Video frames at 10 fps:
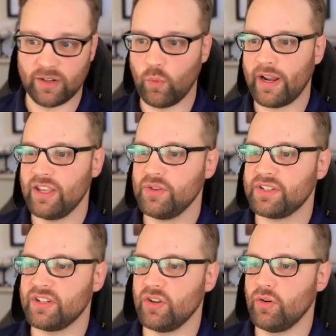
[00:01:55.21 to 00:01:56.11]
and what I used to
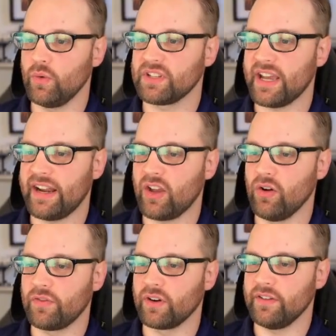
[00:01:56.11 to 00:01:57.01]
do was kind of go
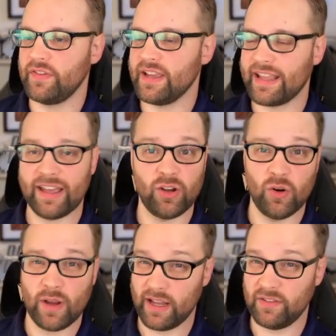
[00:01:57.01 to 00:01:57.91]
for a fianchetto
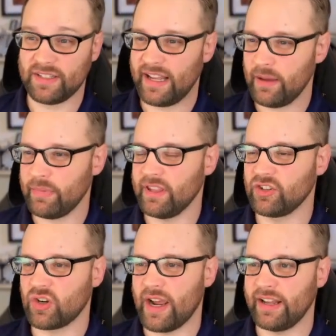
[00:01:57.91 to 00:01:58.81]
kind of setup and then
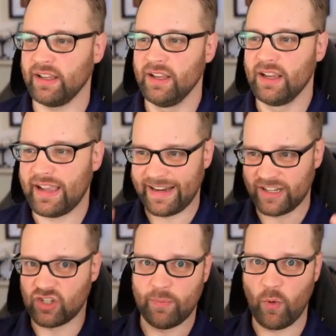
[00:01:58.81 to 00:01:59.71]
try to kind of
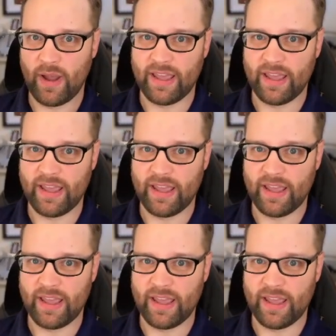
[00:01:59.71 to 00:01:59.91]
chip away at the